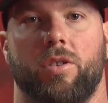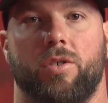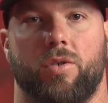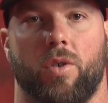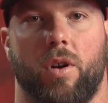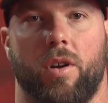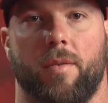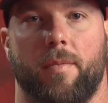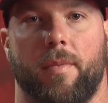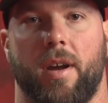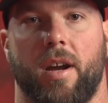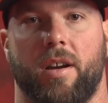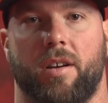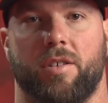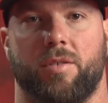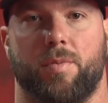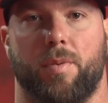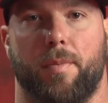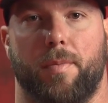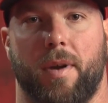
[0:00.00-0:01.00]
Join
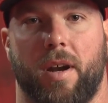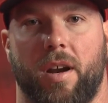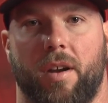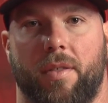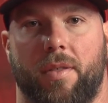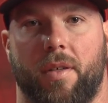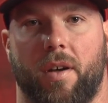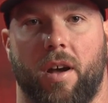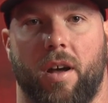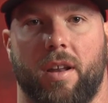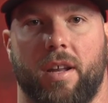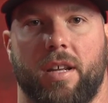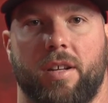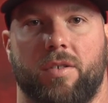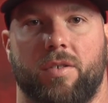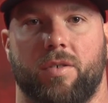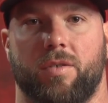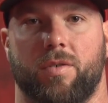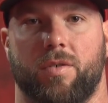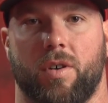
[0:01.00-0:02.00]
America's PrepareAthon
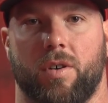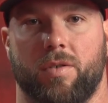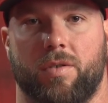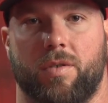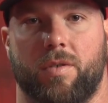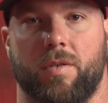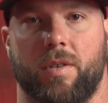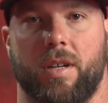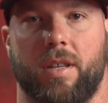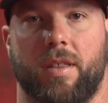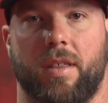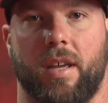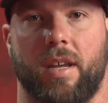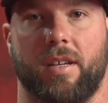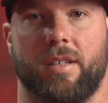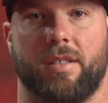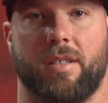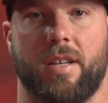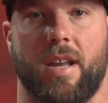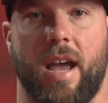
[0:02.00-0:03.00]
and do those three
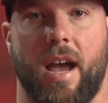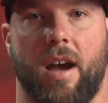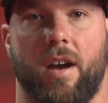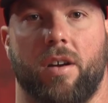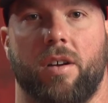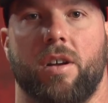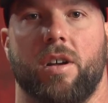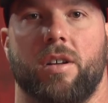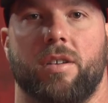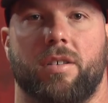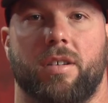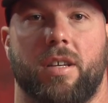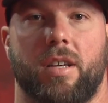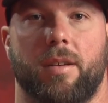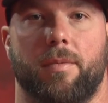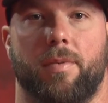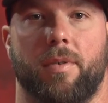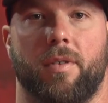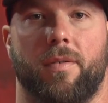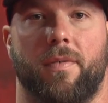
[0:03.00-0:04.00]
things now to
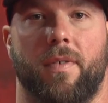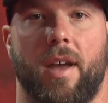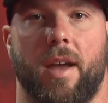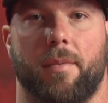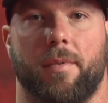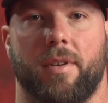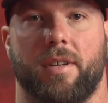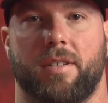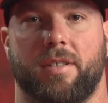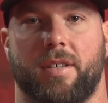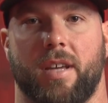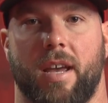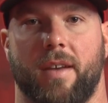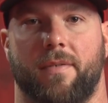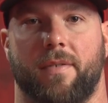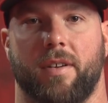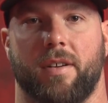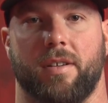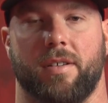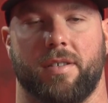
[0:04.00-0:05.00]
keep your family
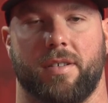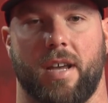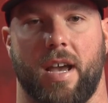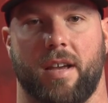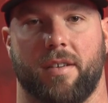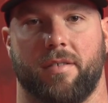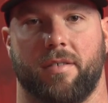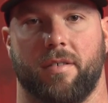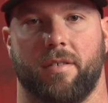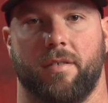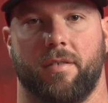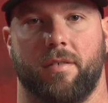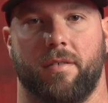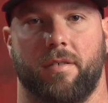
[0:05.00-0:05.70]
safe in a disaster.